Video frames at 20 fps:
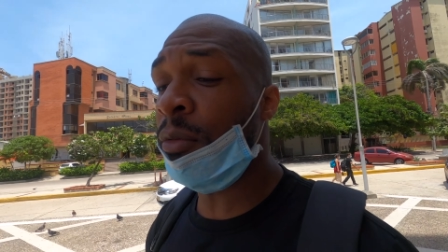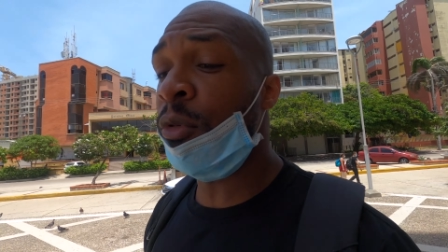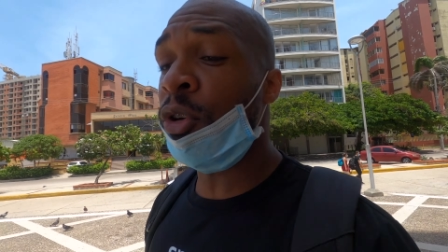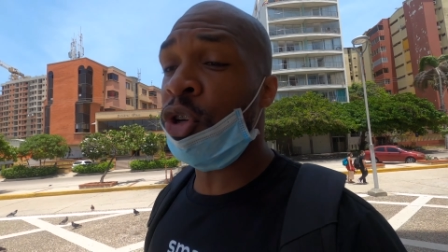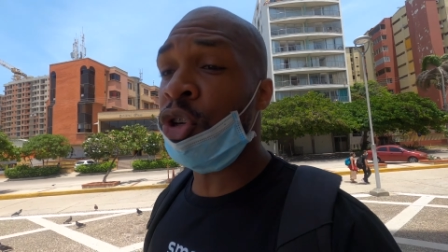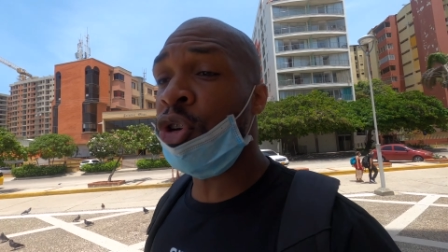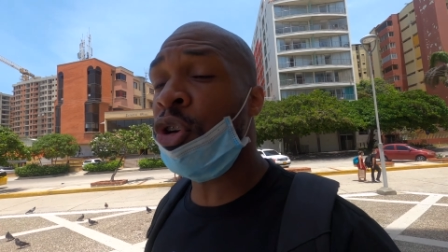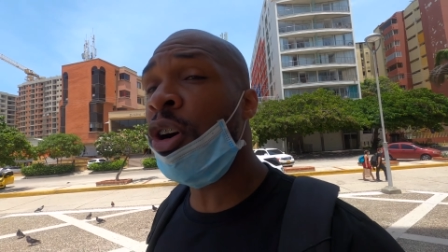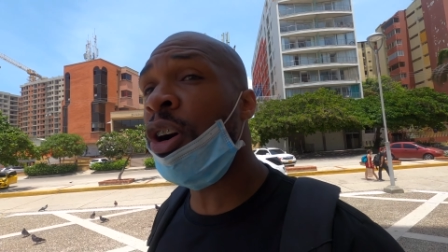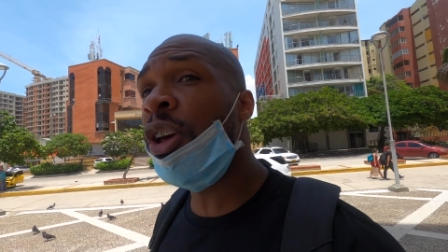The
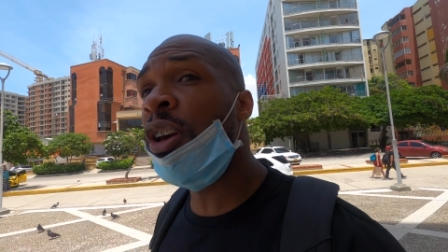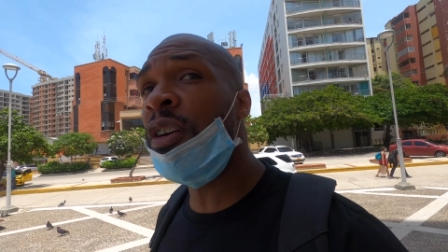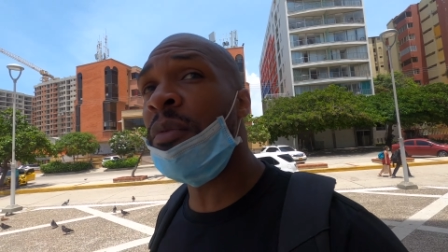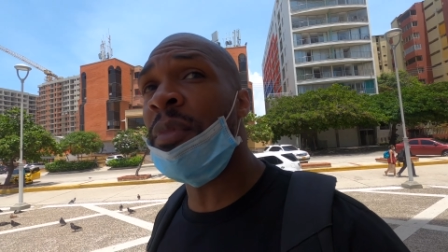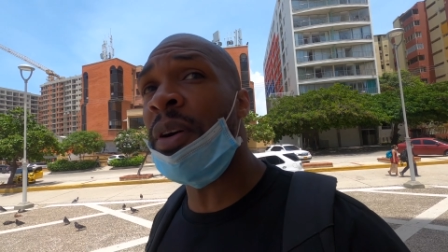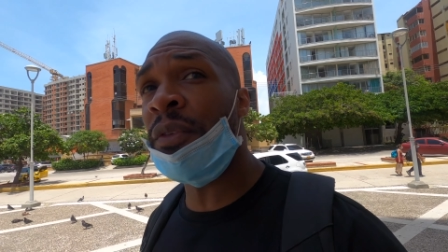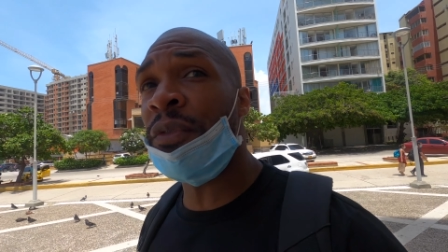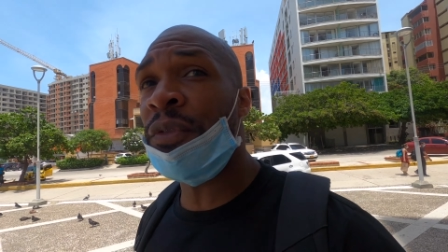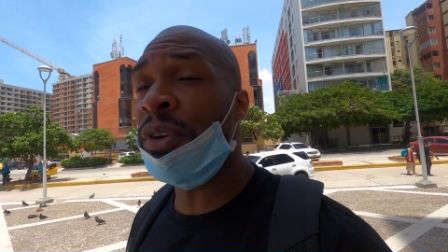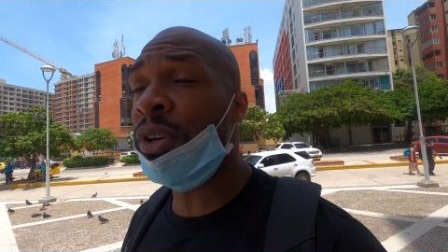majority of
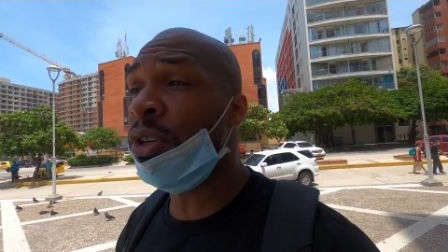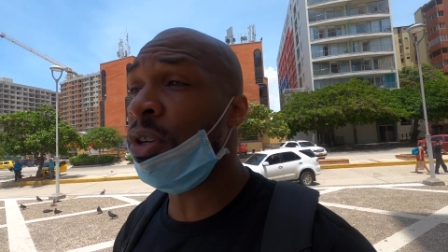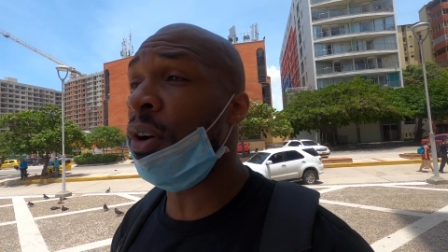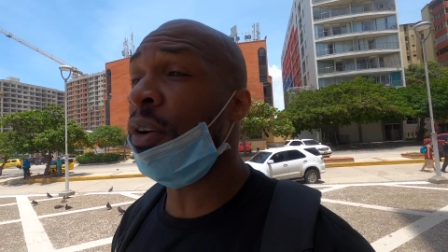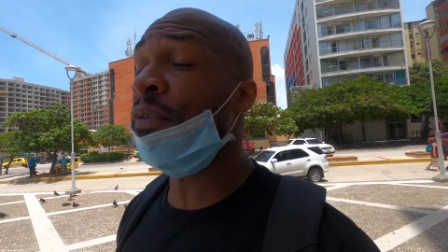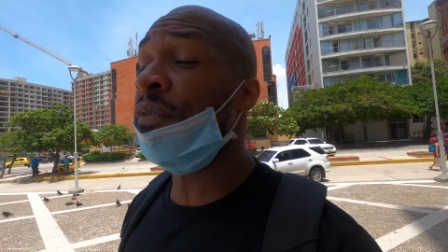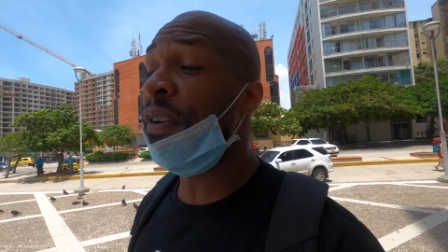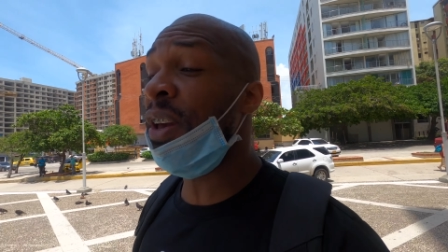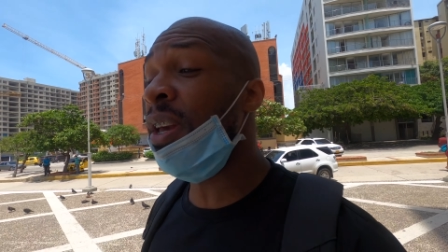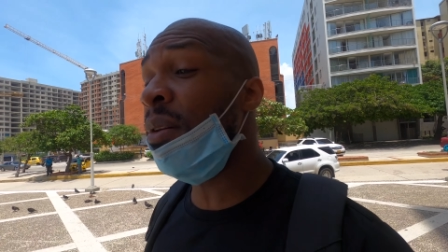my friends
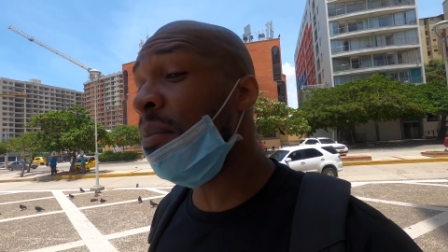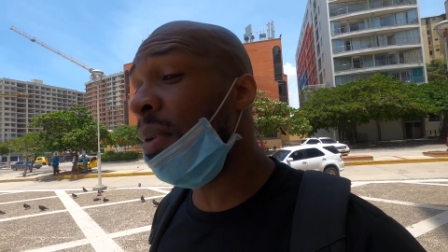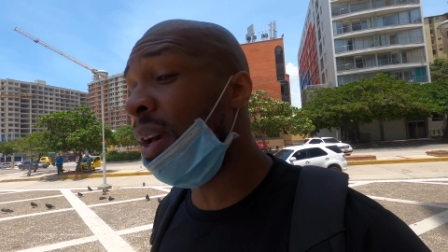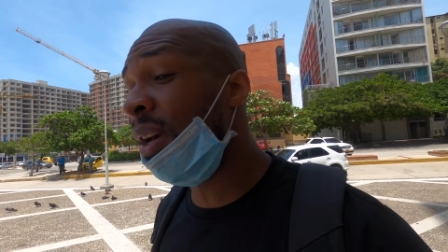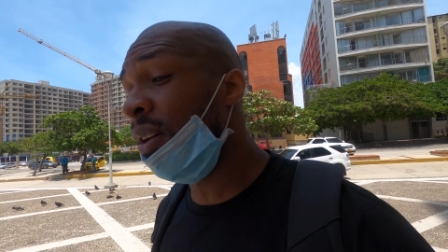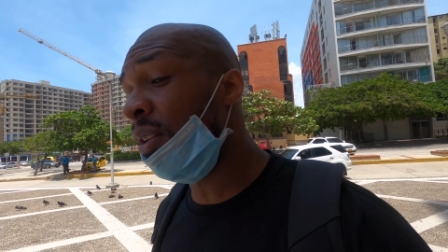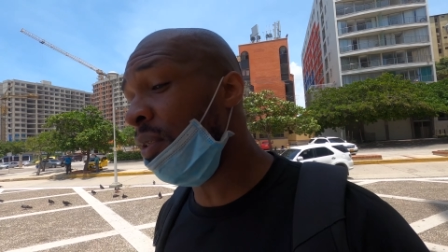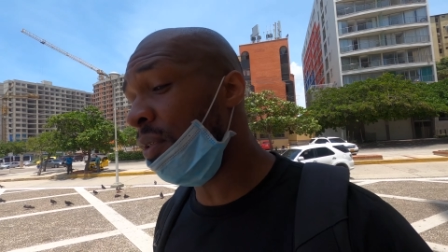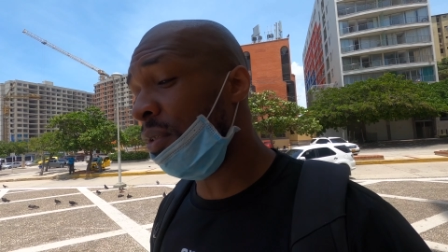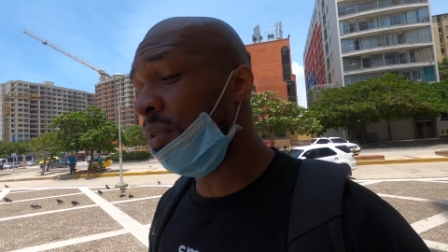are
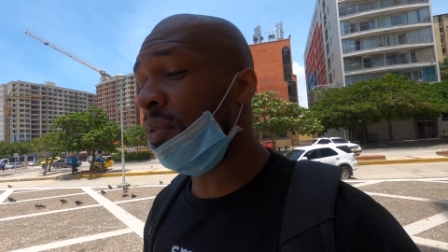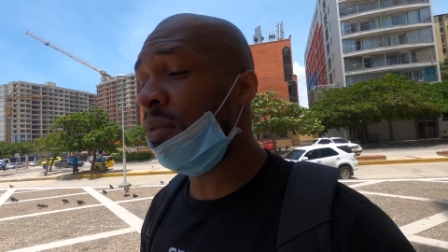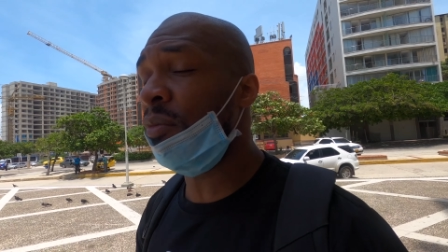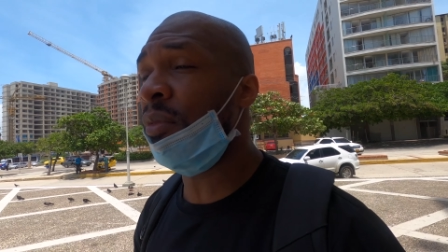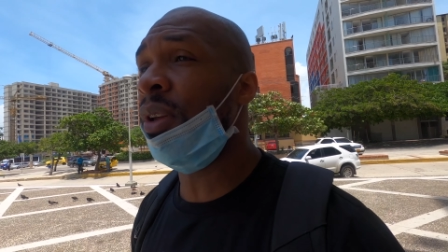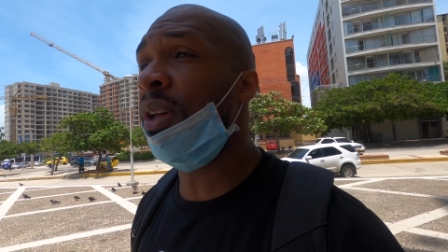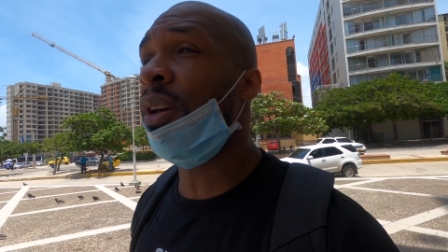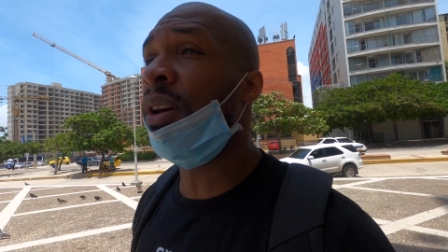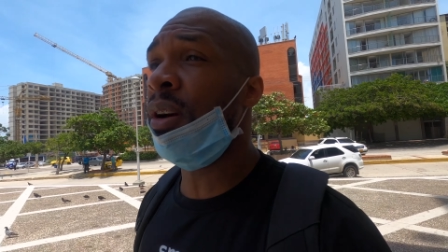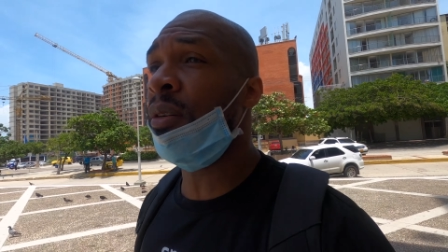females
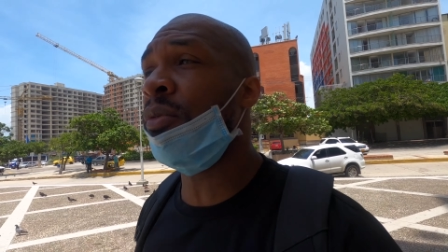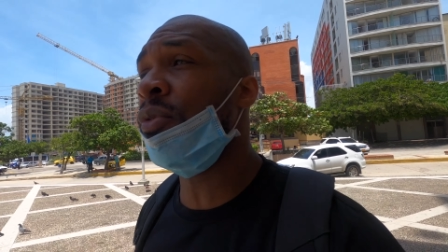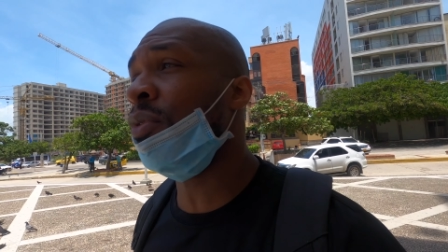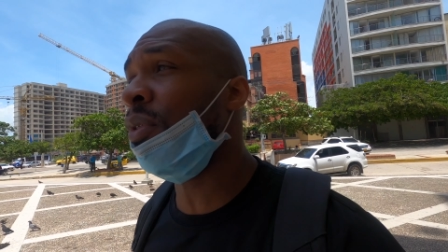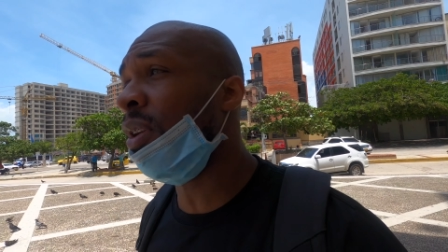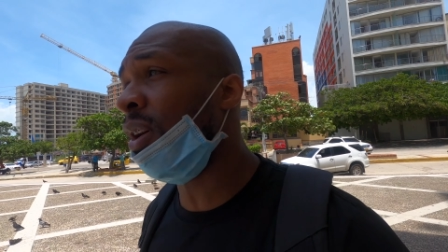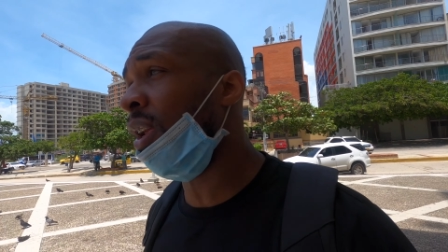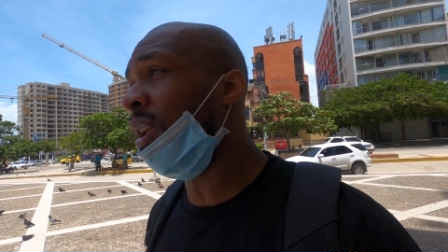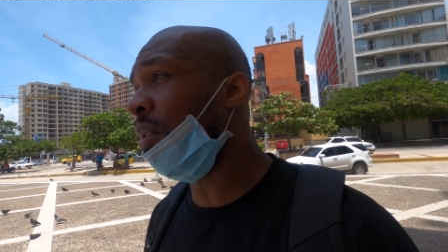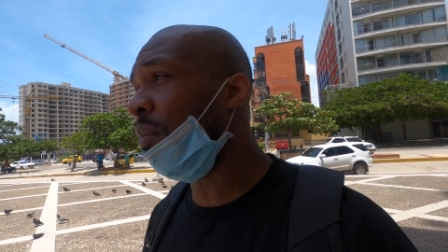when it comes
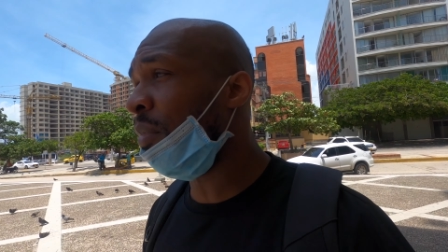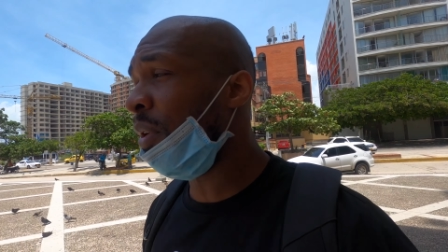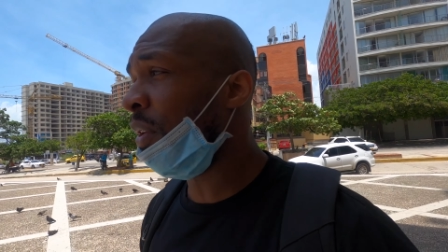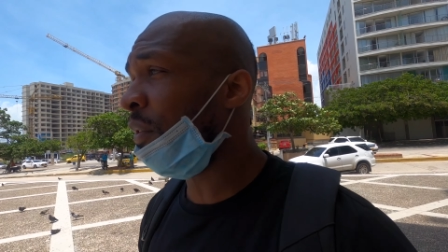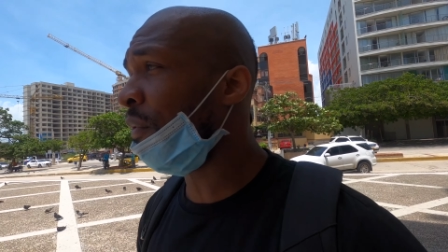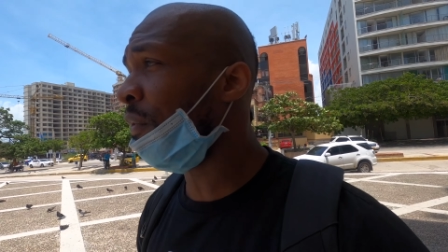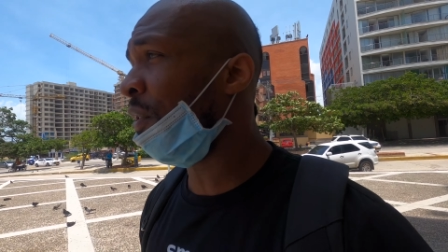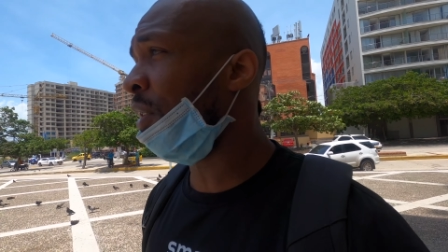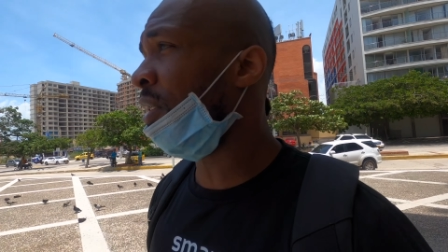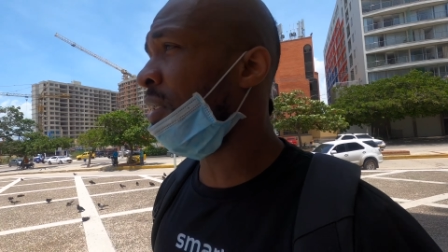to
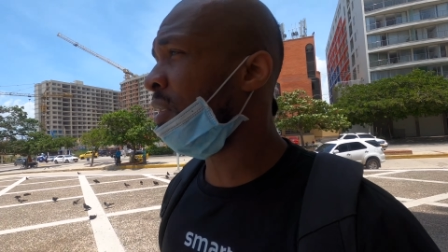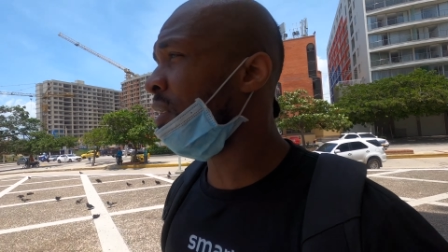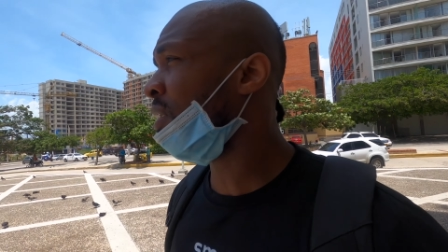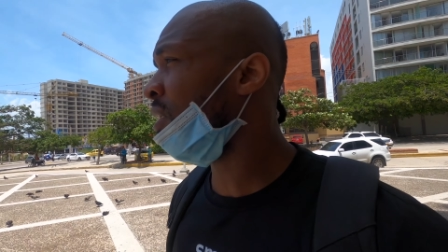Colombian friends.